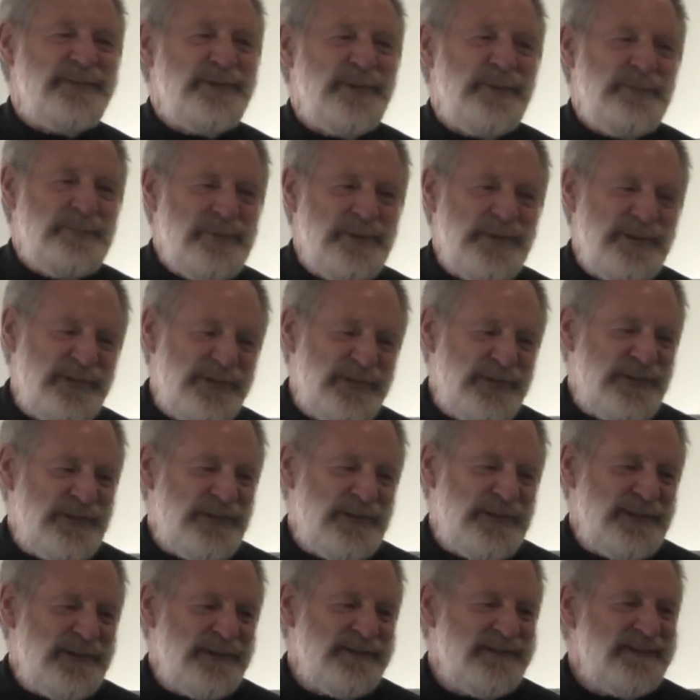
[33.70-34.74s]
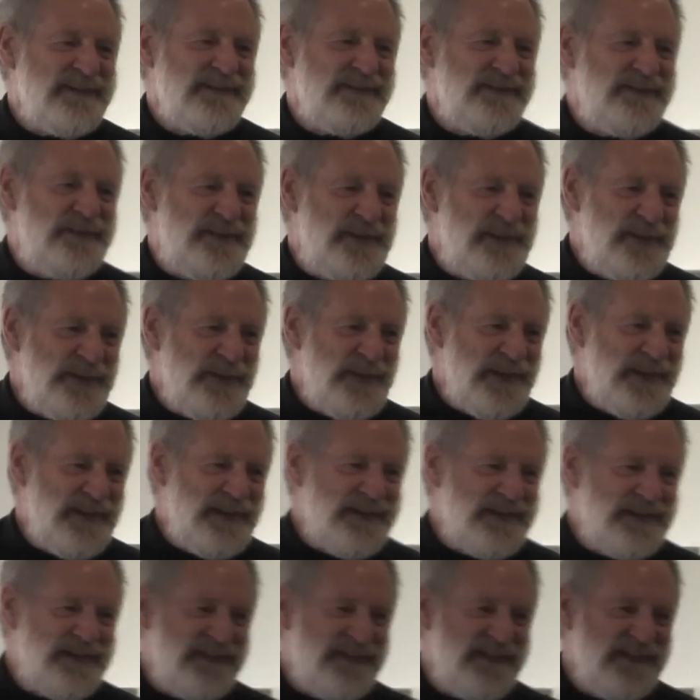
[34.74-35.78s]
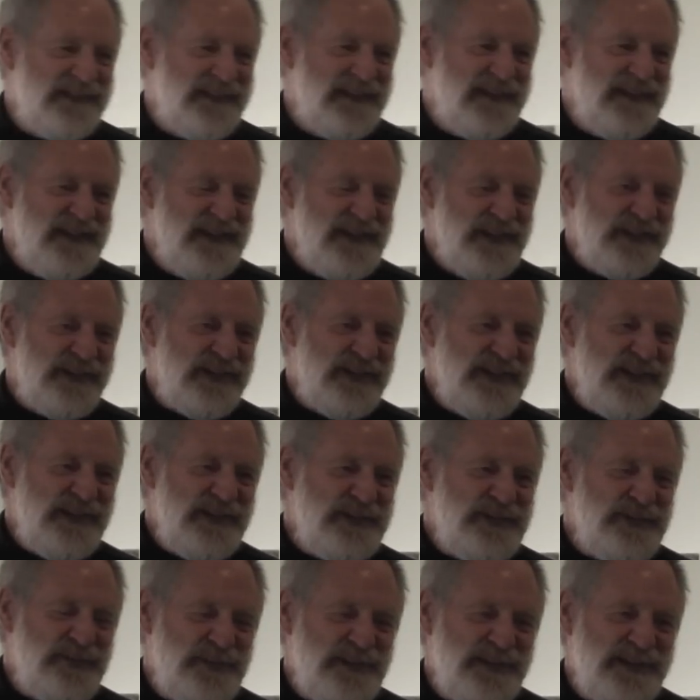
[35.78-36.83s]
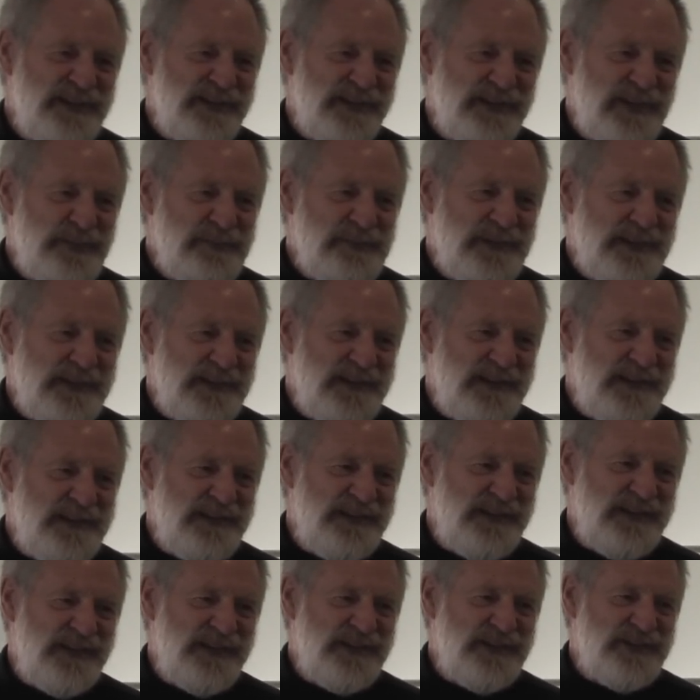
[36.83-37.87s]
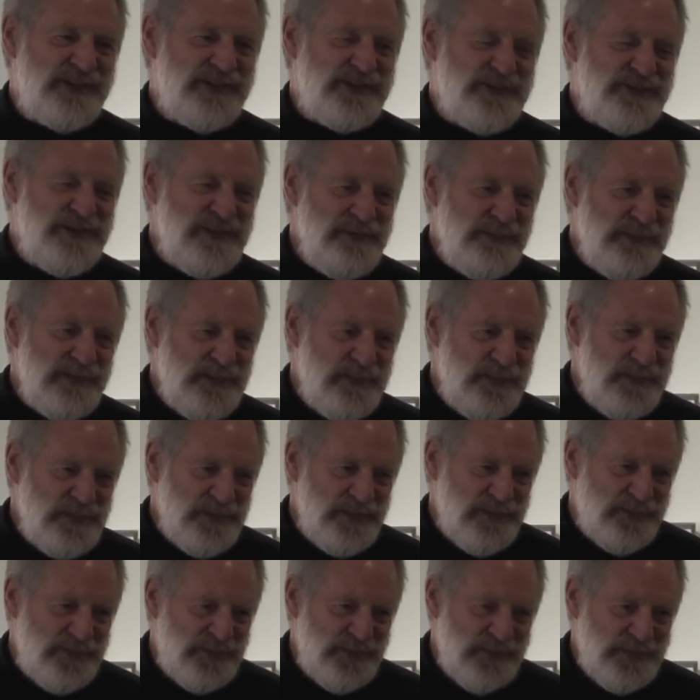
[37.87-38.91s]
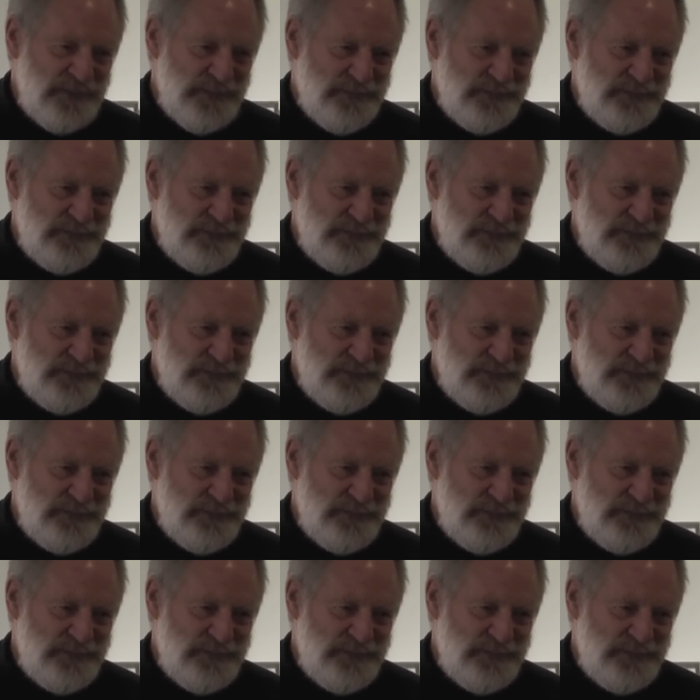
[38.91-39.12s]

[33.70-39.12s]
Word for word: for a personal view on it. Skiing to me is something that is extremely beautiful.